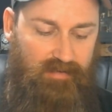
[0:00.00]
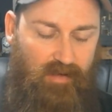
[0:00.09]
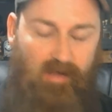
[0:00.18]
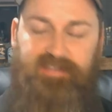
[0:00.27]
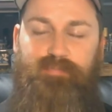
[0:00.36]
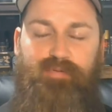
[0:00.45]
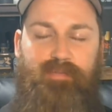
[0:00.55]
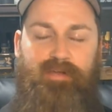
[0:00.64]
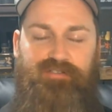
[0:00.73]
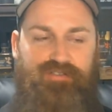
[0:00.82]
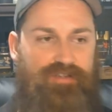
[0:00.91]
Alright, so pretty
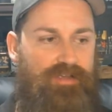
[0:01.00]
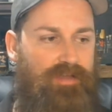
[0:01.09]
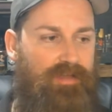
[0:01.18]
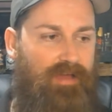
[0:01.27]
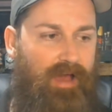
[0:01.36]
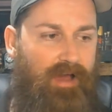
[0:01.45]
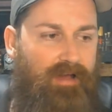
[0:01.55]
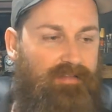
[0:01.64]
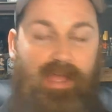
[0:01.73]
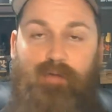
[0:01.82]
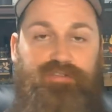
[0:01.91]
much uh,
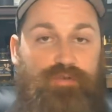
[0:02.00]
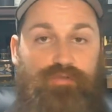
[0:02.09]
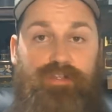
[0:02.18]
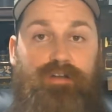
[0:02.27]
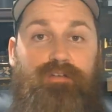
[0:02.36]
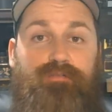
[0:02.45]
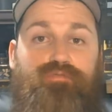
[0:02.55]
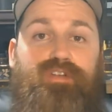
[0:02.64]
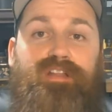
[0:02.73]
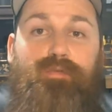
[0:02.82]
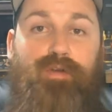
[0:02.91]
that was all that I
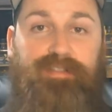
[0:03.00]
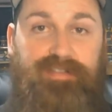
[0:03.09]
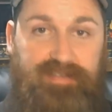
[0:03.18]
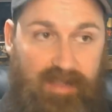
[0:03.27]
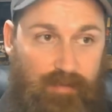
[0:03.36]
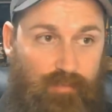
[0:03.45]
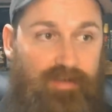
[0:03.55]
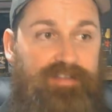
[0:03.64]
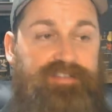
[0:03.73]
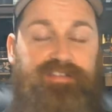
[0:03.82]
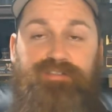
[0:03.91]
really wanted to say
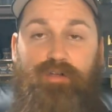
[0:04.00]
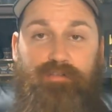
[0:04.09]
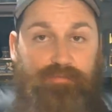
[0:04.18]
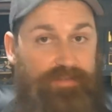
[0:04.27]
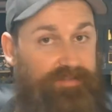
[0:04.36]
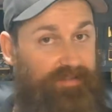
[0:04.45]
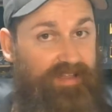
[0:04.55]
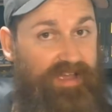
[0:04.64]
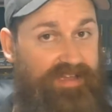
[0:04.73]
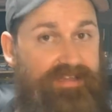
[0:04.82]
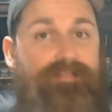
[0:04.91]
was sorry for the
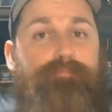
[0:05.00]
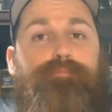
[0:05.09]
delay,